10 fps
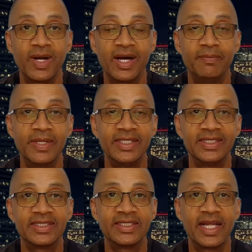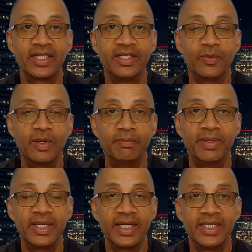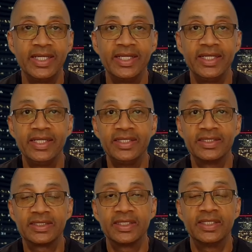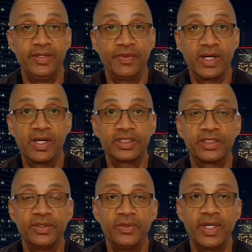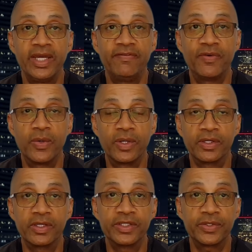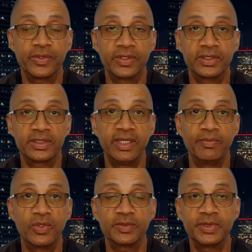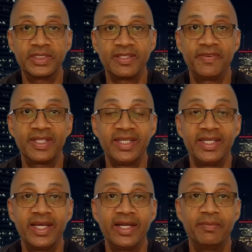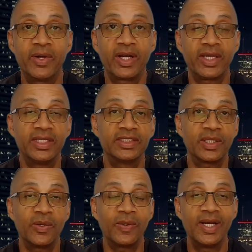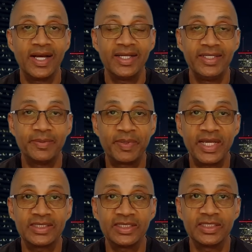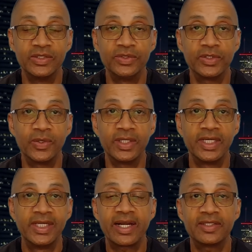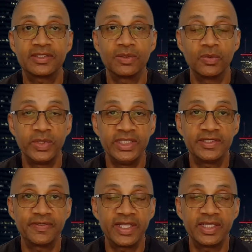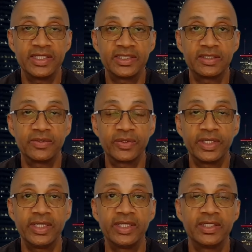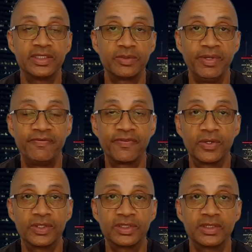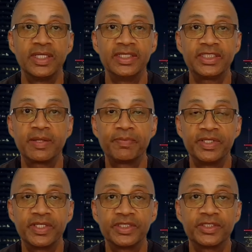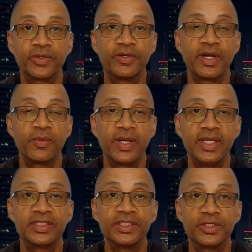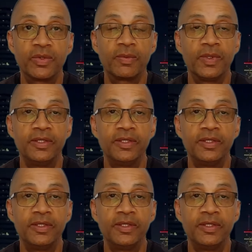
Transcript: Rob. Uh, this is not a good one, but again, it is in regards to a foreigner or tourist, and more specifically, an American. So I need to pass this news on. Shout out to Louise for getting this story to me first. Let's jump into the story right away. It's a short